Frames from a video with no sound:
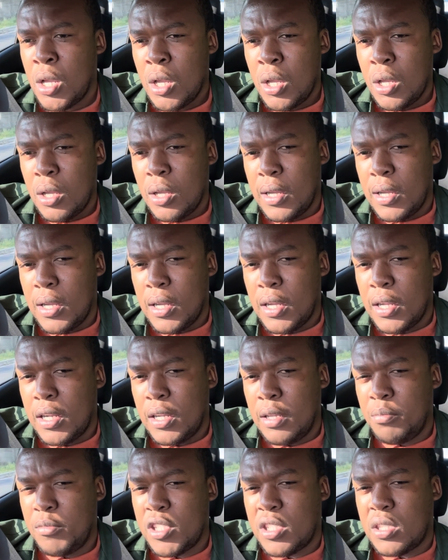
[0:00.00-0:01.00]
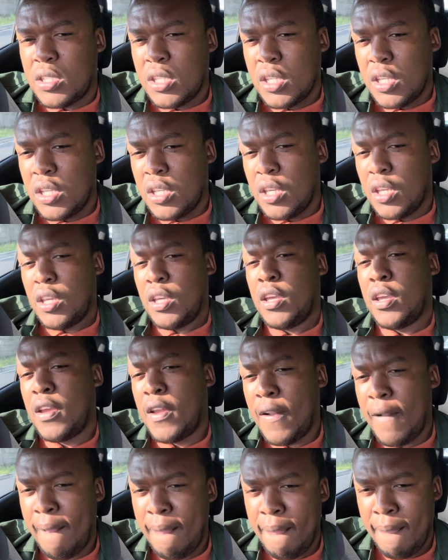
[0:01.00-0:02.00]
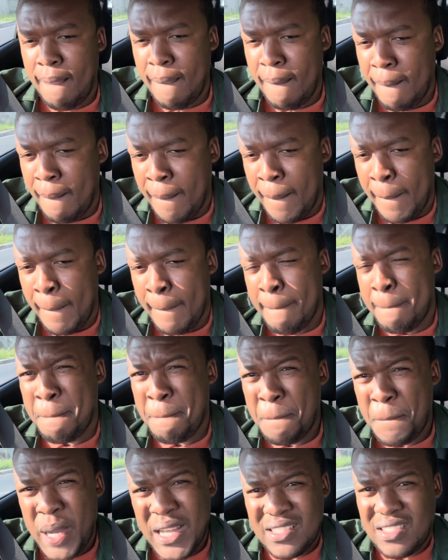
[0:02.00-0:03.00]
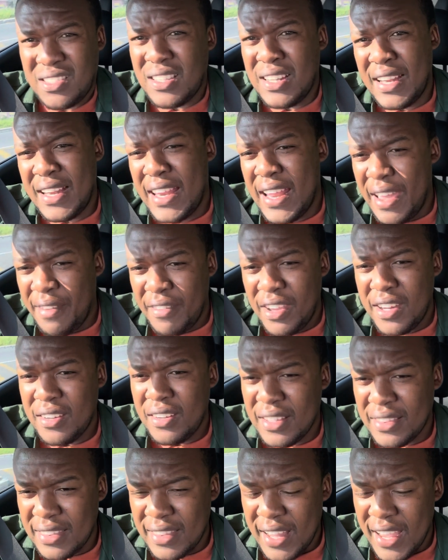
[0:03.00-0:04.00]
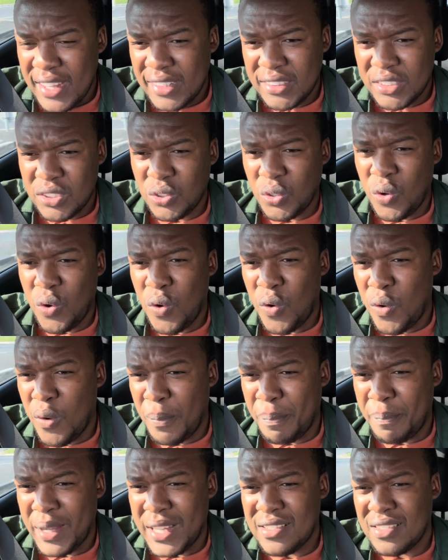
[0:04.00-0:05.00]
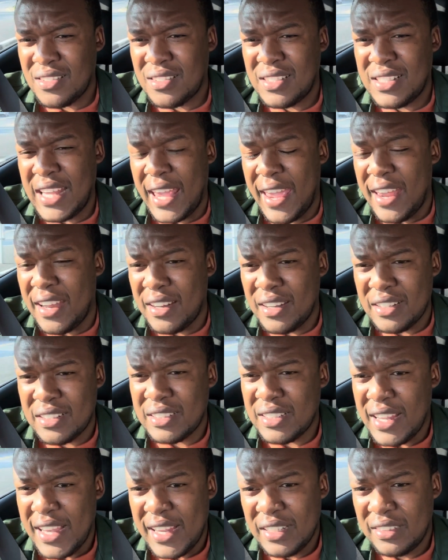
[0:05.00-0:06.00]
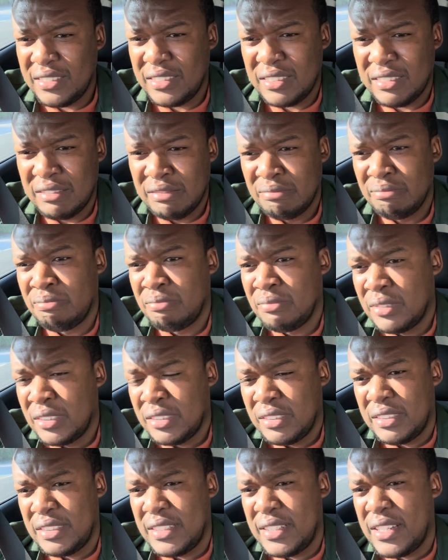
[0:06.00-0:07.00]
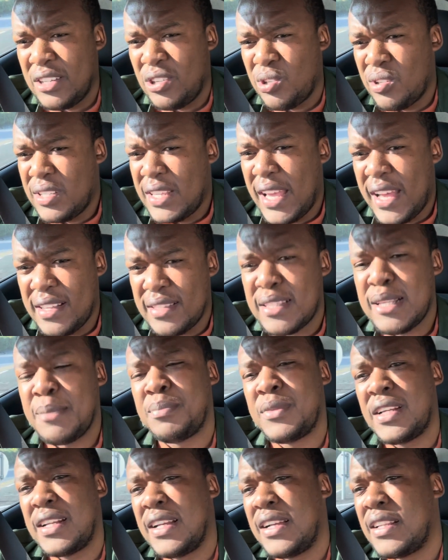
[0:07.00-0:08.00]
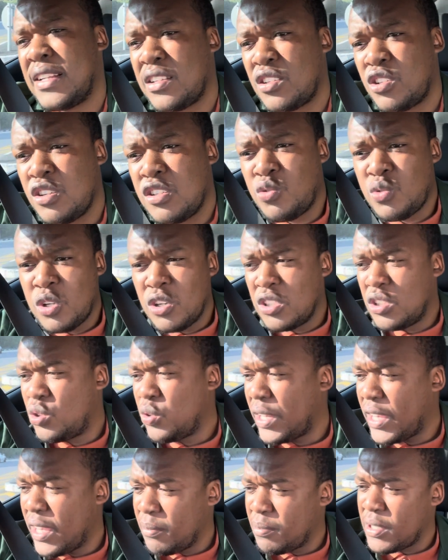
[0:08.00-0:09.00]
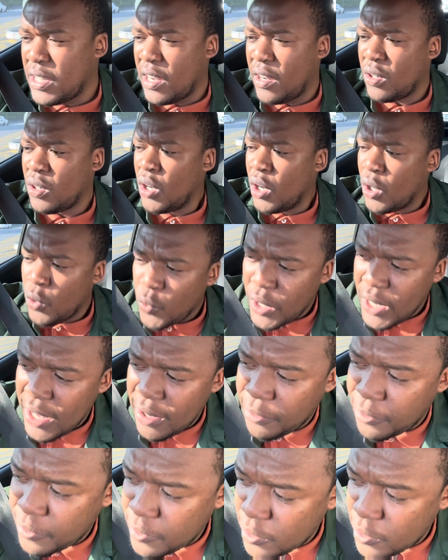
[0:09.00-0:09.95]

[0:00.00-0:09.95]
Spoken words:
let me see, past 11 at night or past 10 at night. Oh yeah, something like that, because we got to Cape Town. We left